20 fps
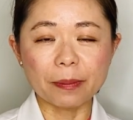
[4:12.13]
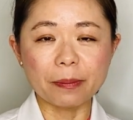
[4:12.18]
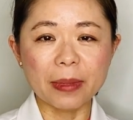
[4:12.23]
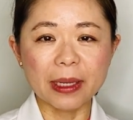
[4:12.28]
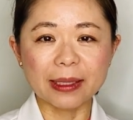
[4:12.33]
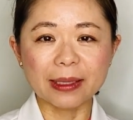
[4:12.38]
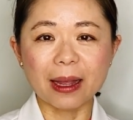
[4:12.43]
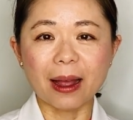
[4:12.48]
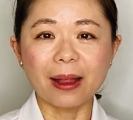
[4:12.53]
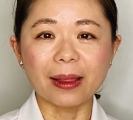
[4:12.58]

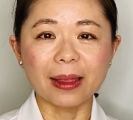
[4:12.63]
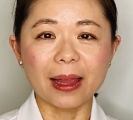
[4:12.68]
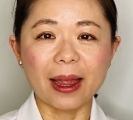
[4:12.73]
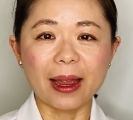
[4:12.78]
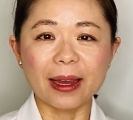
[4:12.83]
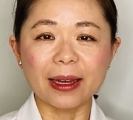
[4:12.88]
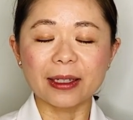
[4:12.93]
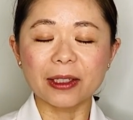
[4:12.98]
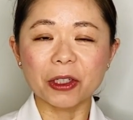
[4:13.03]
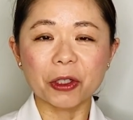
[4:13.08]

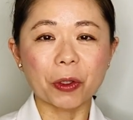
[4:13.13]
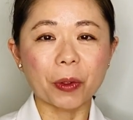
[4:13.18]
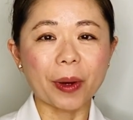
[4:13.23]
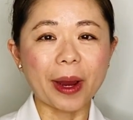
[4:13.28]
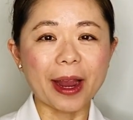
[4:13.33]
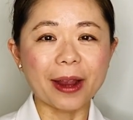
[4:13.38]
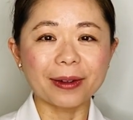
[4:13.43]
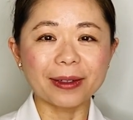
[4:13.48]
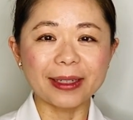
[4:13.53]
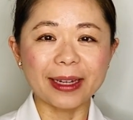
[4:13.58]
misaligned,
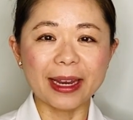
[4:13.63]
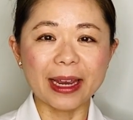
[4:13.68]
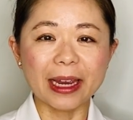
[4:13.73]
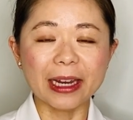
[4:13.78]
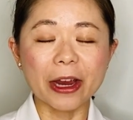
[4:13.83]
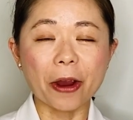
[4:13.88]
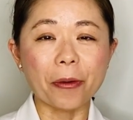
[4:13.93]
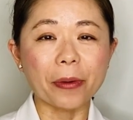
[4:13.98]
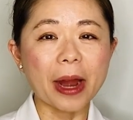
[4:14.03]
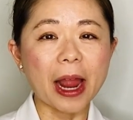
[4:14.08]

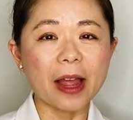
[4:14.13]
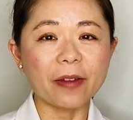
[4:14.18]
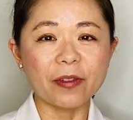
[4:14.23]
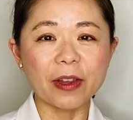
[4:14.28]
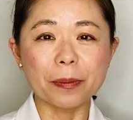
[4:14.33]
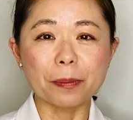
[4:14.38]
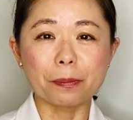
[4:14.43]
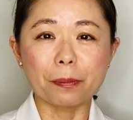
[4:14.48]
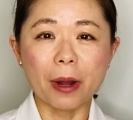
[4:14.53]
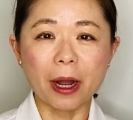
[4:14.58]
crowding, or
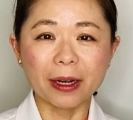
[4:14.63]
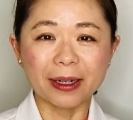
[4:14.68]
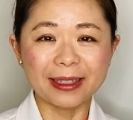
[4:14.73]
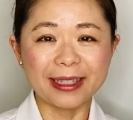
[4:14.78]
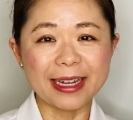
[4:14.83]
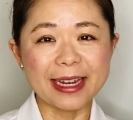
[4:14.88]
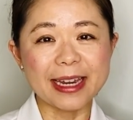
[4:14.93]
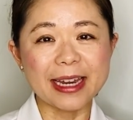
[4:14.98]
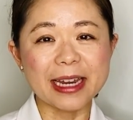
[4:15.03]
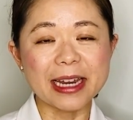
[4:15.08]
having buck
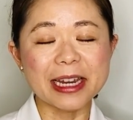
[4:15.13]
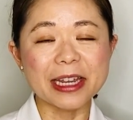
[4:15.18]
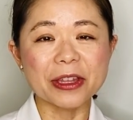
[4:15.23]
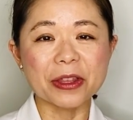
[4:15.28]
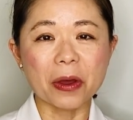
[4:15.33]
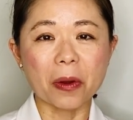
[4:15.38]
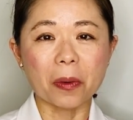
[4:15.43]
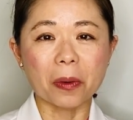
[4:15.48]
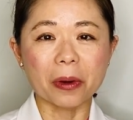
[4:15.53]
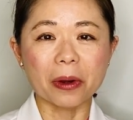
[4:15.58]
teeth
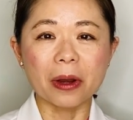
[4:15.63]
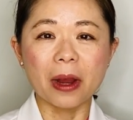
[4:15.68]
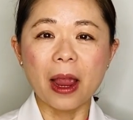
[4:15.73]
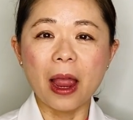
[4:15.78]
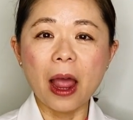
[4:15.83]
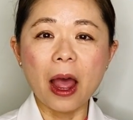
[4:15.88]
or